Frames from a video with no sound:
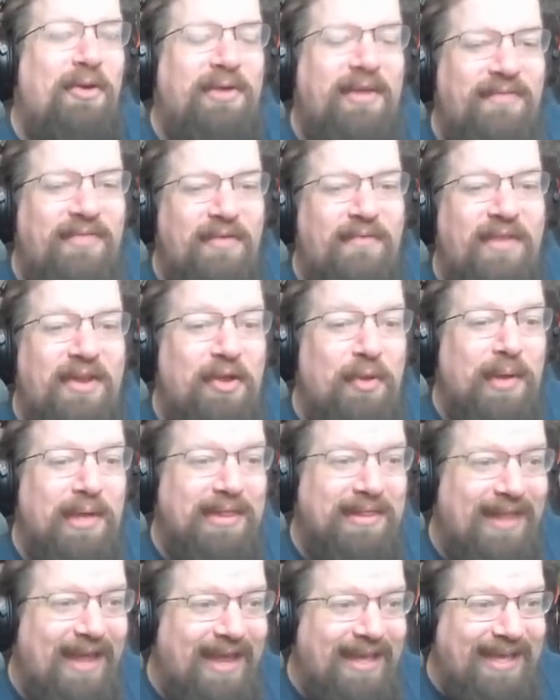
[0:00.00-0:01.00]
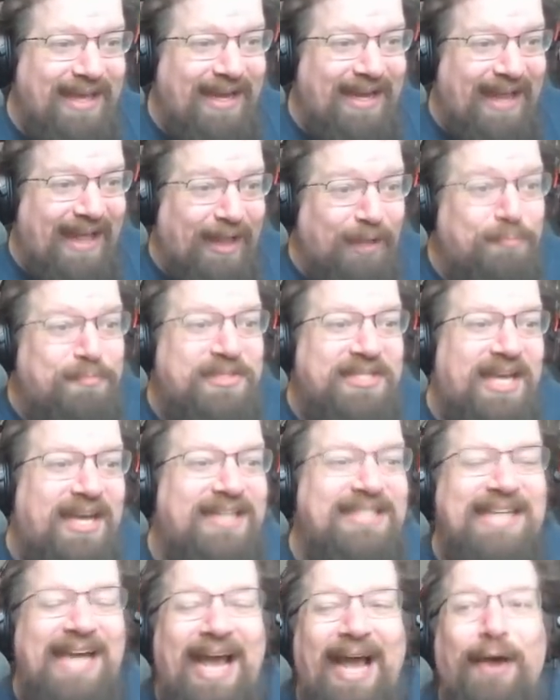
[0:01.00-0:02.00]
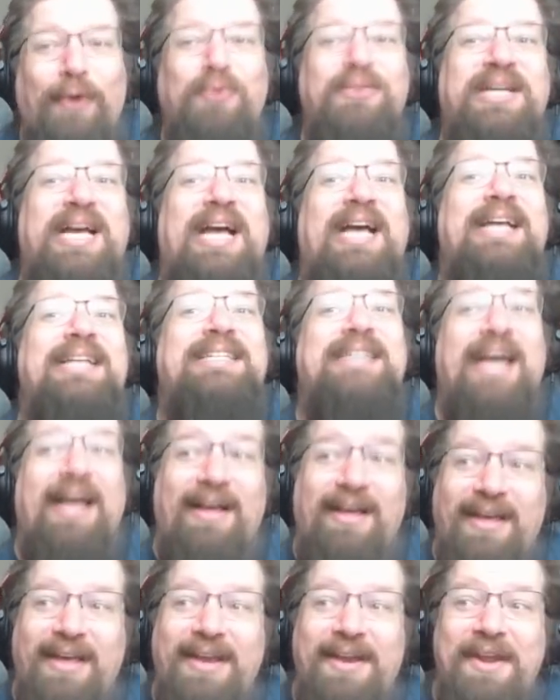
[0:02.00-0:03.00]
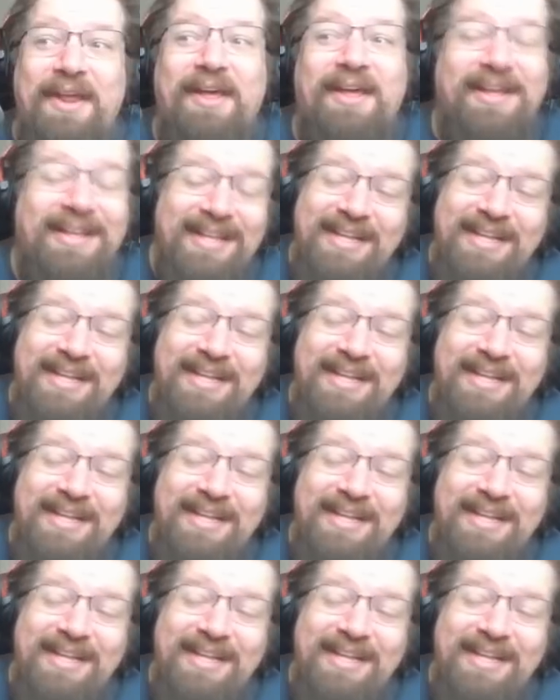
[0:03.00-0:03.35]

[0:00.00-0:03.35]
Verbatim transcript: give the video a like, it helps us out a ton.